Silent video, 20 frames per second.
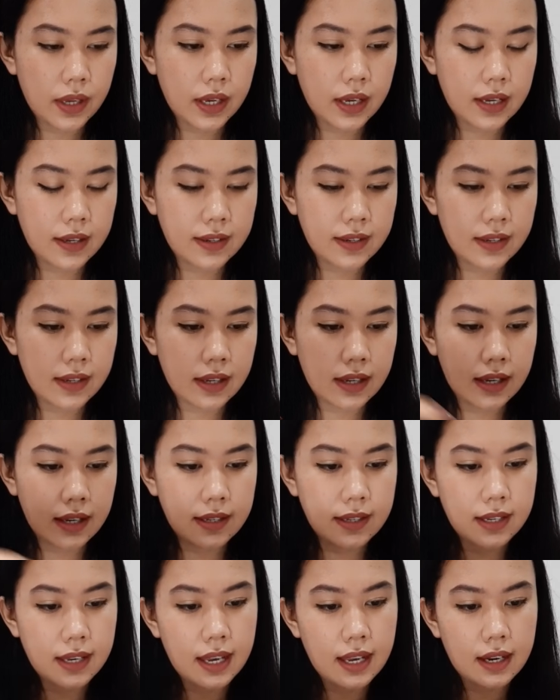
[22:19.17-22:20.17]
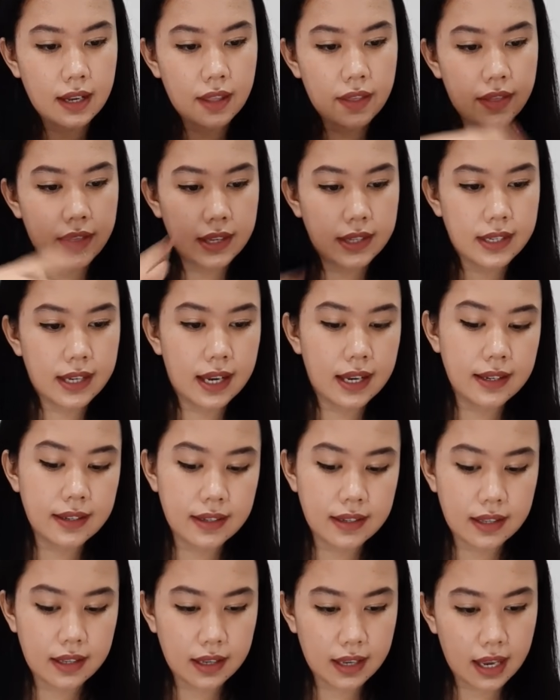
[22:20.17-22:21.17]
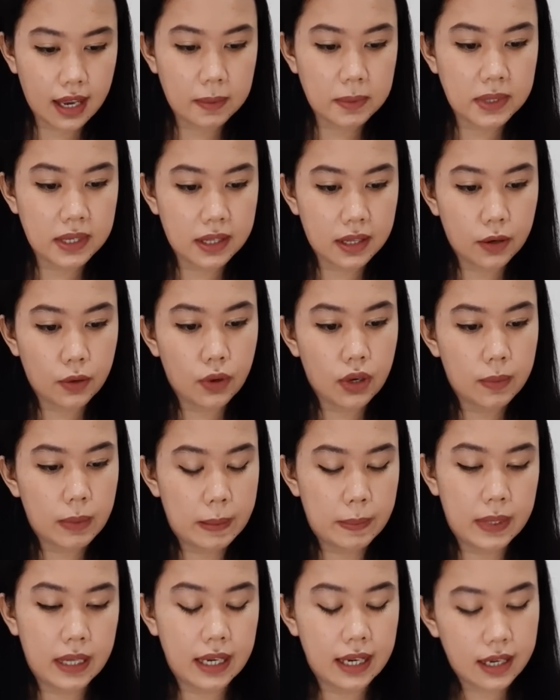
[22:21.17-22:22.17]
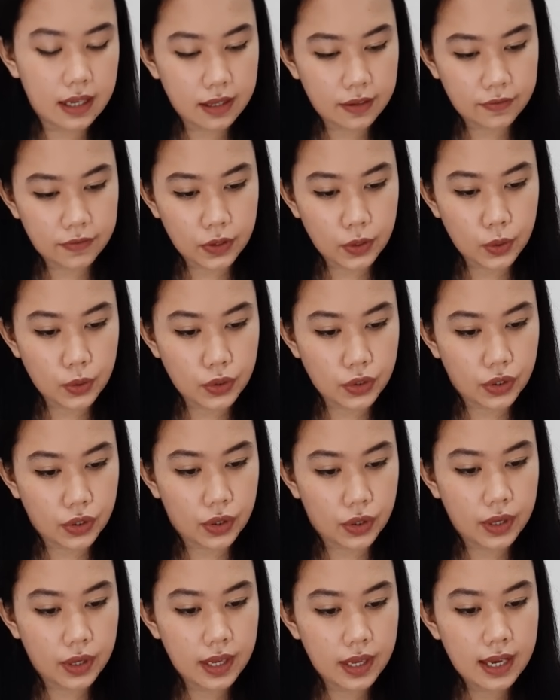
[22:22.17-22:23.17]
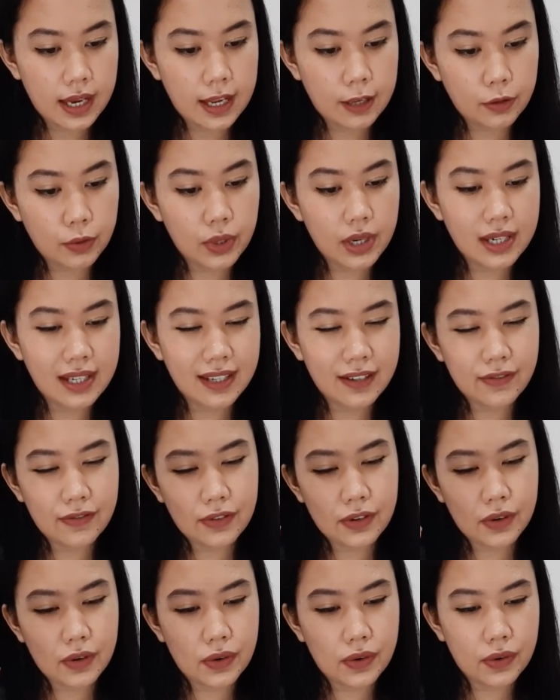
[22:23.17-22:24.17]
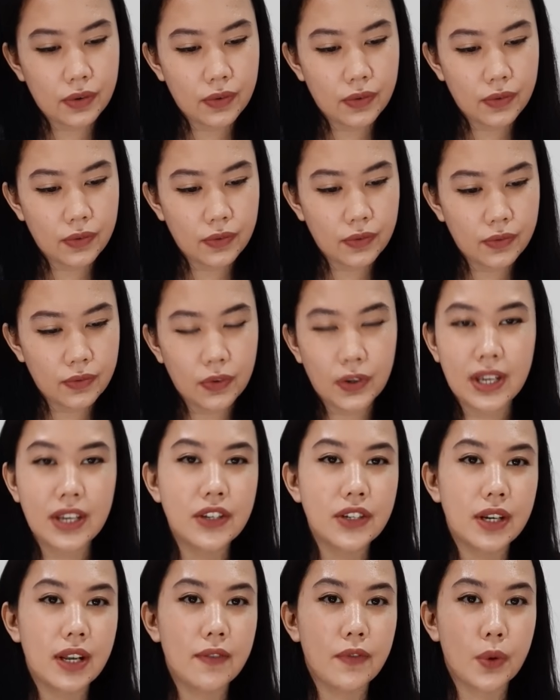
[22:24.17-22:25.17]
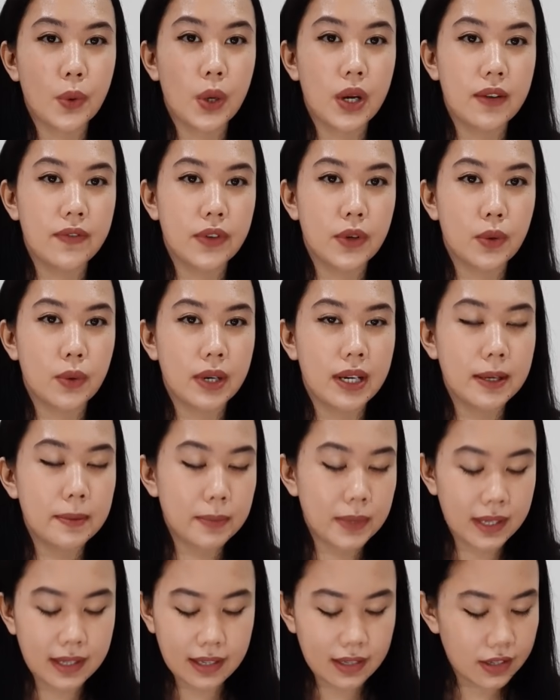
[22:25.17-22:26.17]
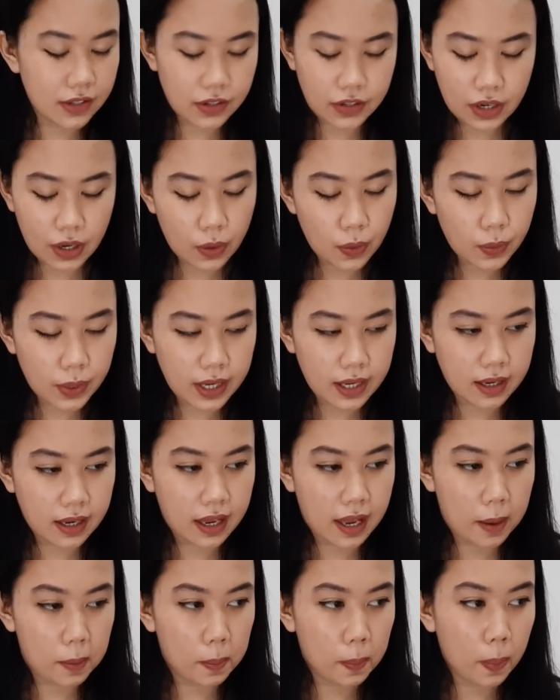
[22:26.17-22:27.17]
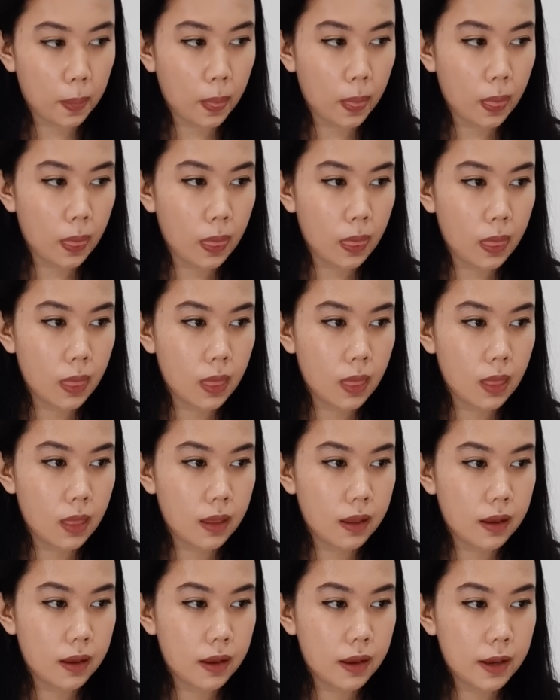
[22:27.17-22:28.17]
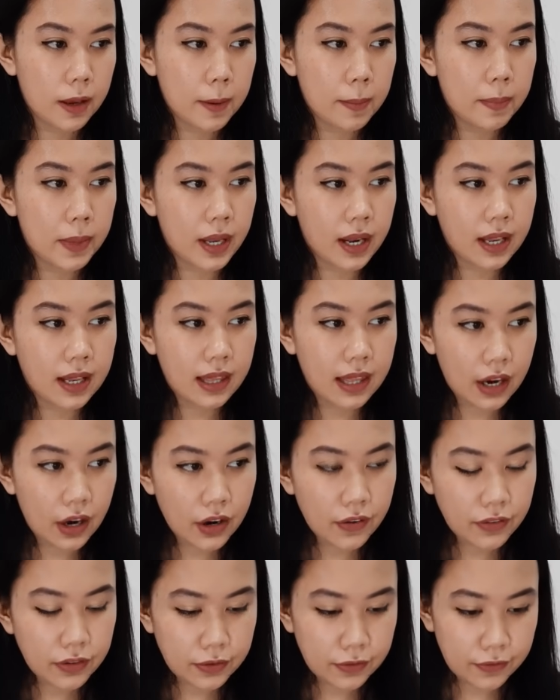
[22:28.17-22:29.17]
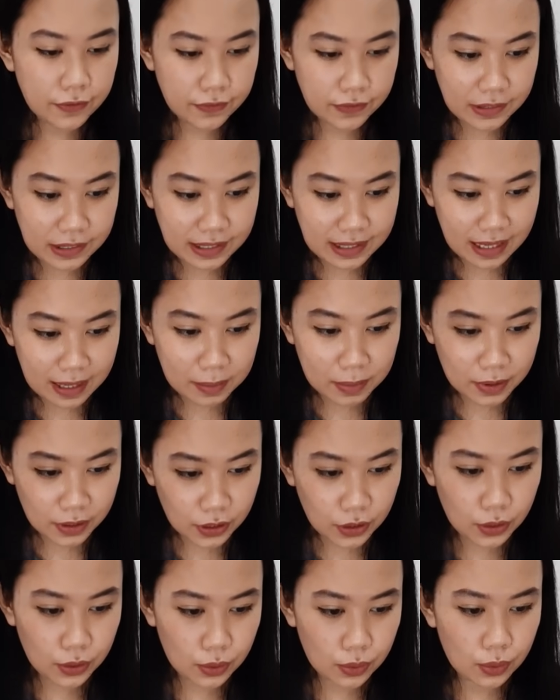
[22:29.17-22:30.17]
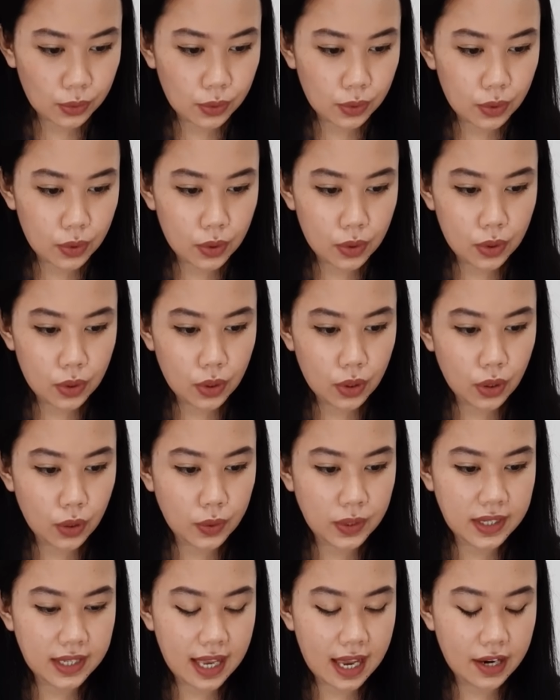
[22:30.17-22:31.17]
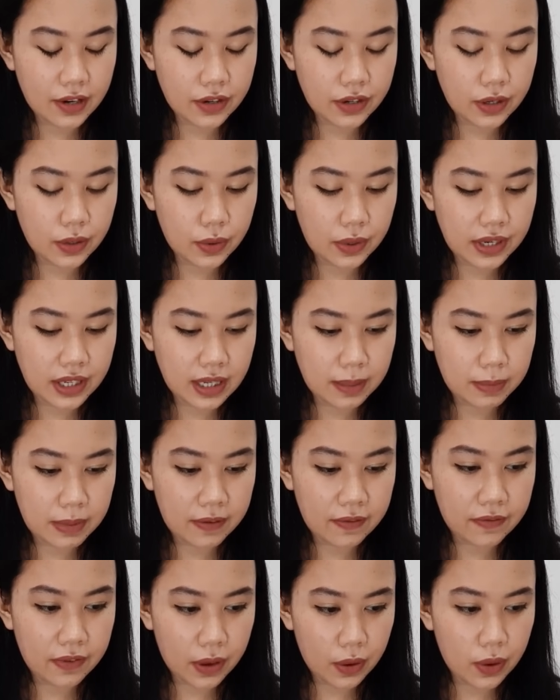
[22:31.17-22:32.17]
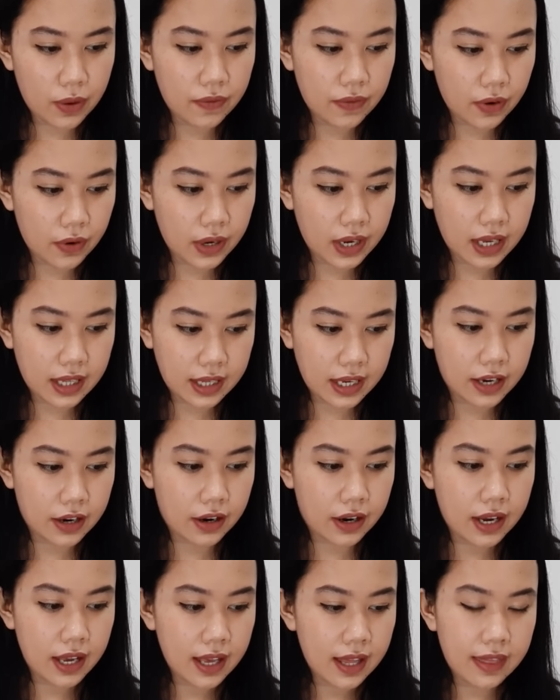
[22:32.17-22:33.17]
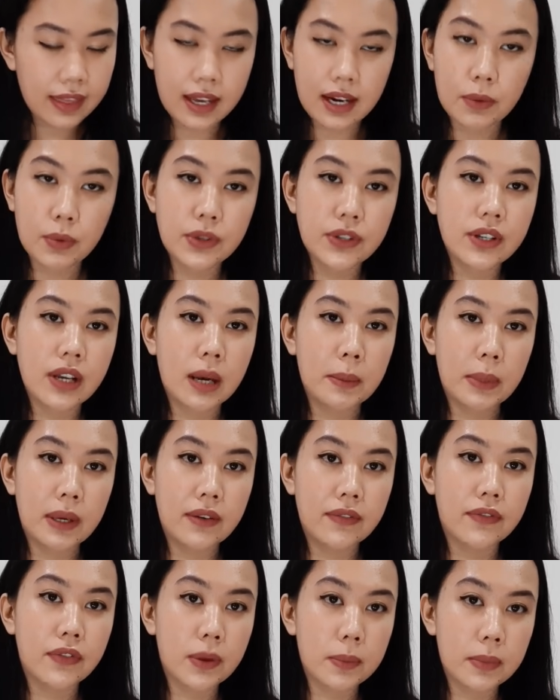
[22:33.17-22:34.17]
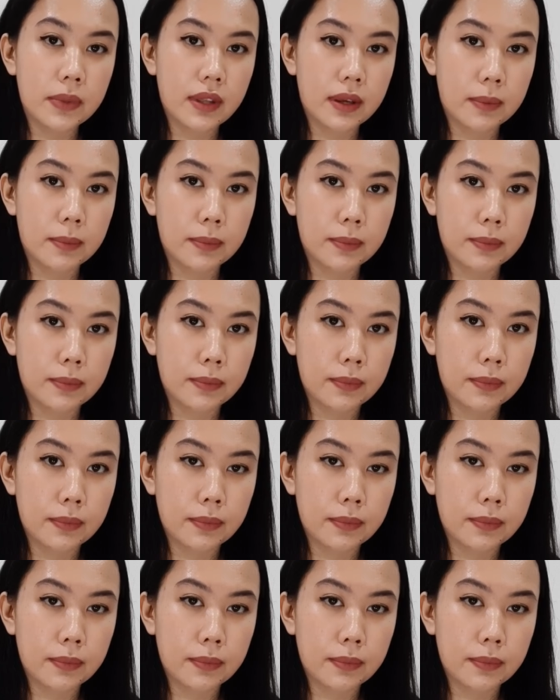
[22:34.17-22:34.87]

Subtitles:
because again, the tests and the games that they're going to be playing in the future, it's going to differ for each and every one of you, right? This is a general reading again. But there are some of you who is actually going to be very, very clear that it was coming from them.